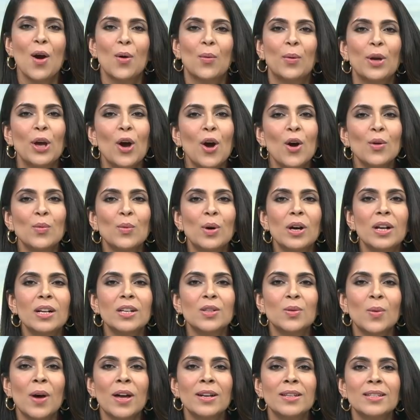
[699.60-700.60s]
WION
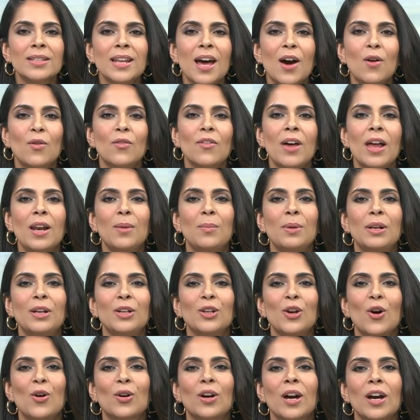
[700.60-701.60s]
World is One is now available
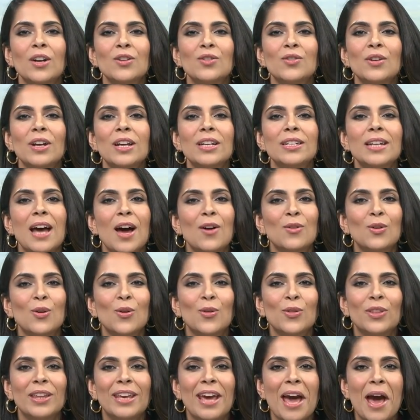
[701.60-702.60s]
in your country.
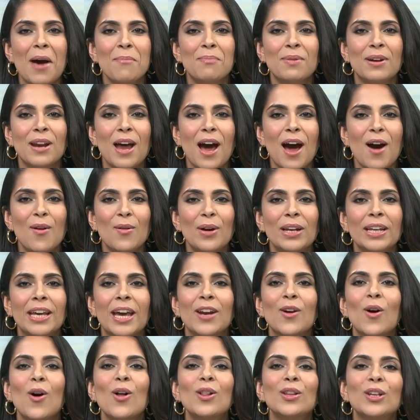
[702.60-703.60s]
Download the app now and
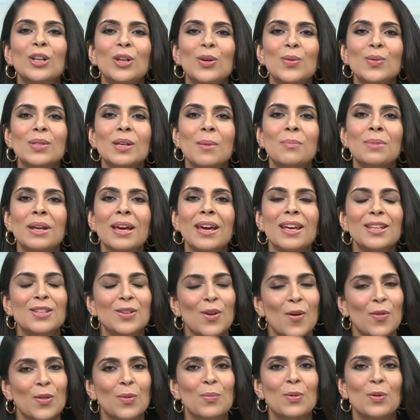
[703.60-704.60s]
get all the news
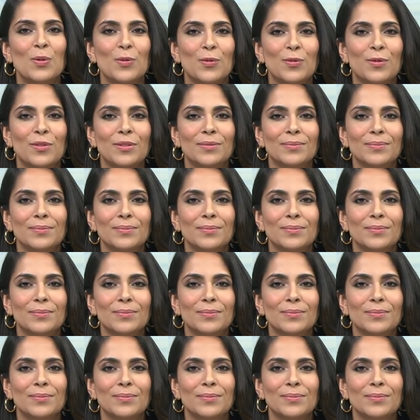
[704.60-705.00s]
updates on the move.